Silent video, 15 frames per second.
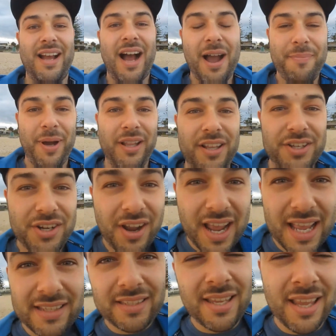I
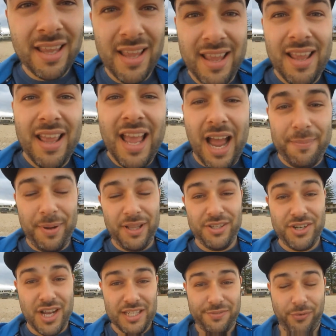apologize. I
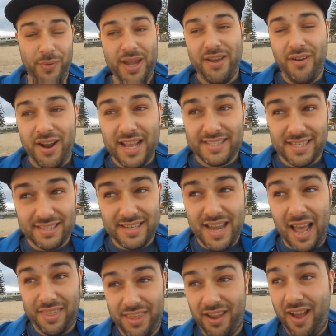apologize for wind noise. There's
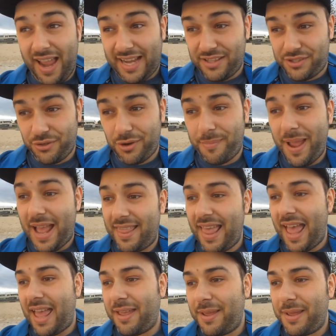nothing I can do about
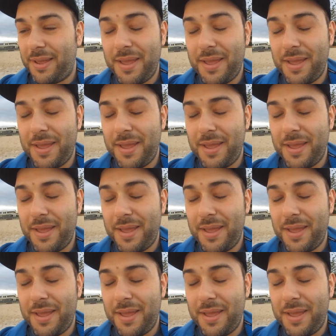that.